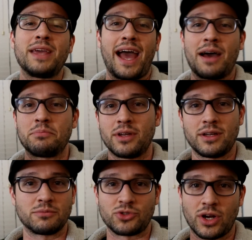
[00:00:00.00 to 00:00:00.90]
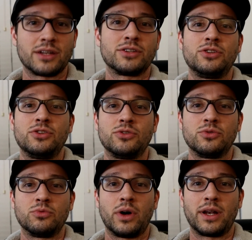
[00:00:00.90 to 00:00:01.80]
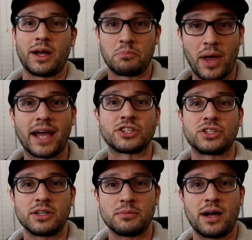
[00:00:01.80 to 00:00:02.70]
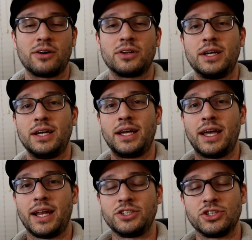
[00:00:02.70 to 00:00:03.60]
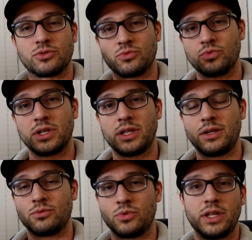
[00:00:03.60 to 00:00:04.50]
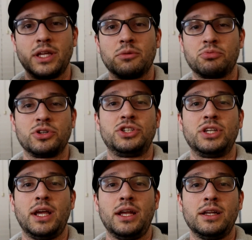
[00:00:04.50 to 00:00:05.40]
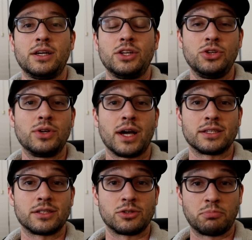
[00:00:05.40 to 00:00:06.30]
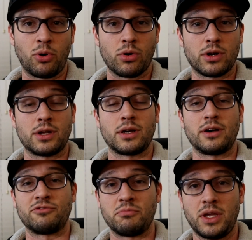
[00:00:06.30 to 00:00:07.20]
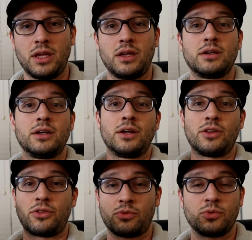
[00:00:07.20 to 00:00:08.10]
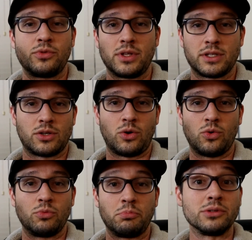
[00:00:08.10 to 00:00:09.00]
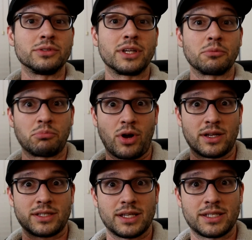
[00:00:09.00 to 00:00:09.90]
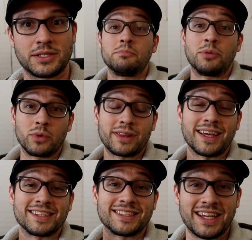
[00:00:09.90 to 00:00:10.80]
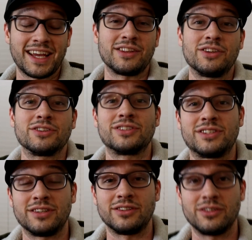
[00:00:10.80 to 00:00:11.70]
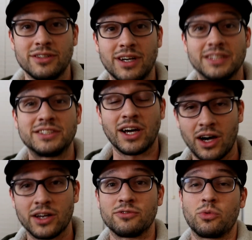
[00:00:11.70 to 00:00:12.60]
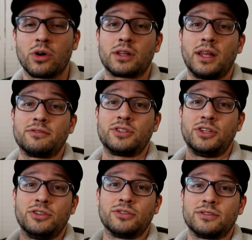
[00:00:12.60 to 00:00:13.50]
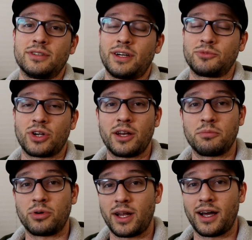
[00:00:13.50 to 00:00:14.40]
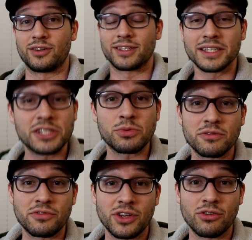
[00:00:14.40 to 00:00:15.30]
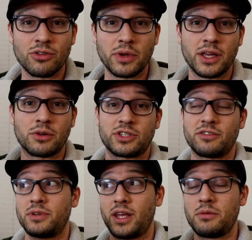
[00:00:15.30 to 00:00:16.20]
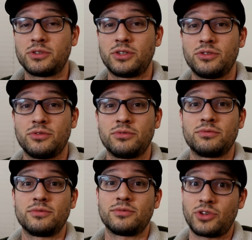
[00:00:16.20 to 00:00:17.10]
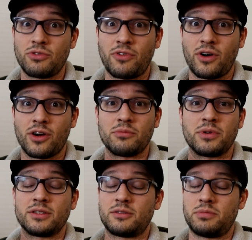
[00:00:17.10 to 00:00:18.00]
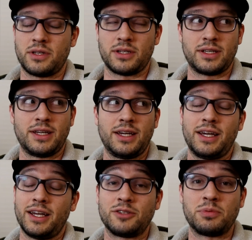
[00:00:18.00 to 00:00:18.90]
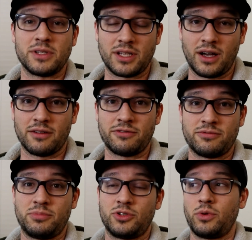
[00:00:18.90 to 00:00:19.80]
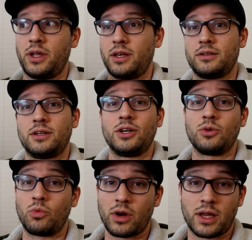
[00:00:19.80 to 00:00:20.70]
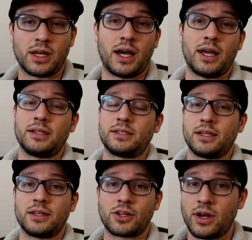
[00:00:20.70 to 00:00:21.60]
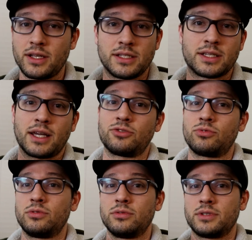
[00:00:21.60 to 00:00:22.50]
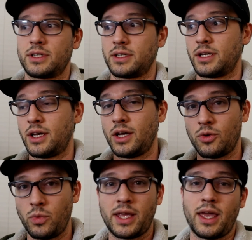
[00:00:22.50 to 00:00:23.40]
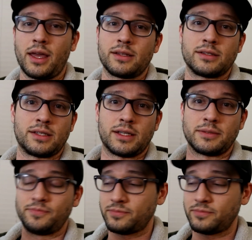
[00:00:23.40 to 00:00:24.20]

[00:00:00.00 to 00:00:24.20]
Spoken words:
me happy. I'm trying to do what I'm passionate about, and I just really, really appreciate you guys' support of me through this whole building process. But with that said, there's still a ton of work left to do. I'm trying to put out at least 1 video a week, which I've been able to do so far, but it's been tough between working nights and the crazy schedules and weekends, and